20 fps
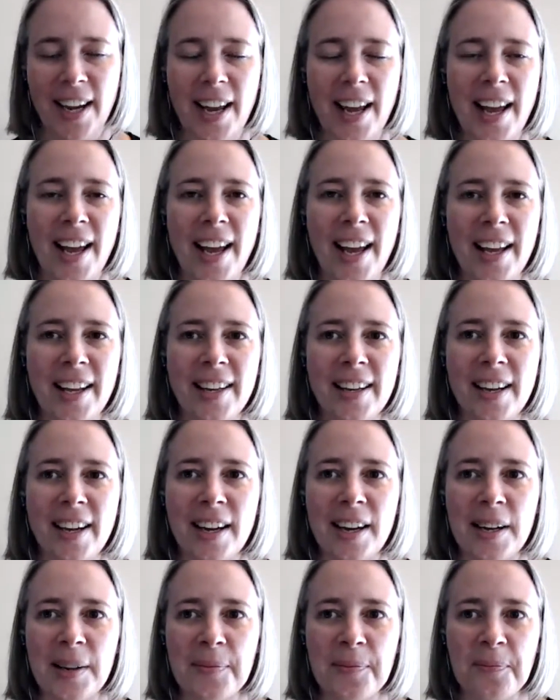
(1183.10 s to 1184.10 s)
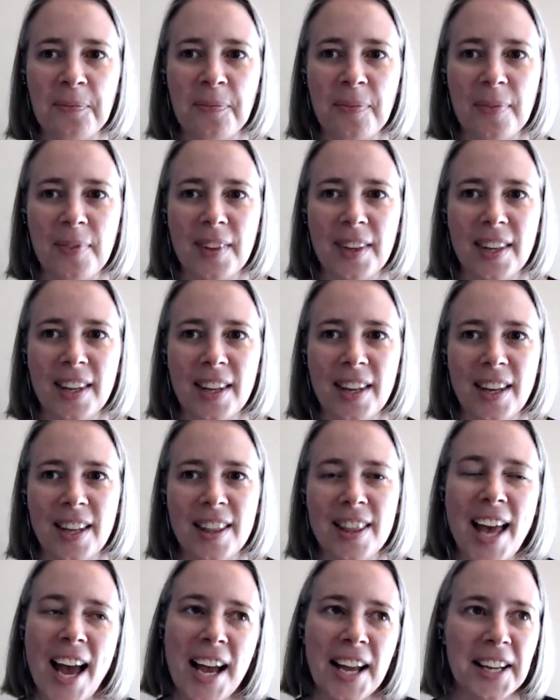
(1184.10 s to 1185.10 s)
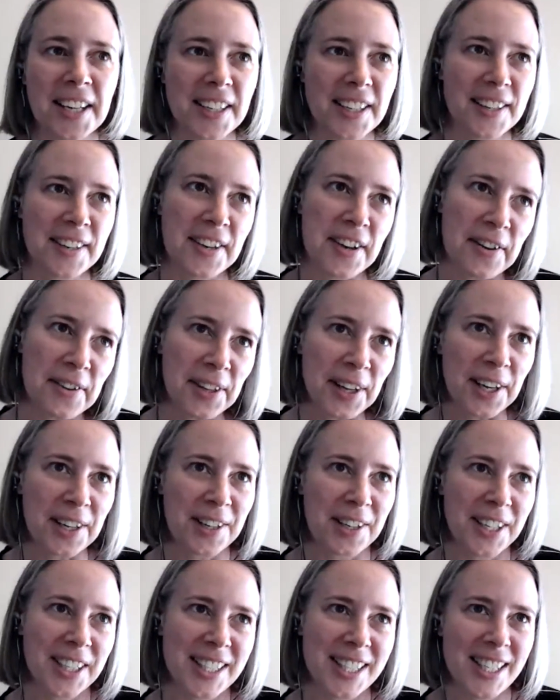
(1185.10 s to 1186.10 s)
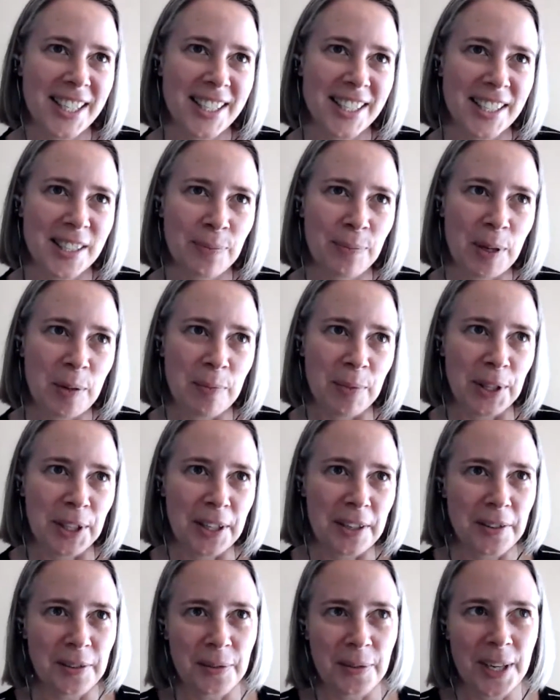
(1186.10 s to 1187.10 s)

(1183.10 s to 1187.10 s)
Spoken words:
And that no longer exists as BitBalloon.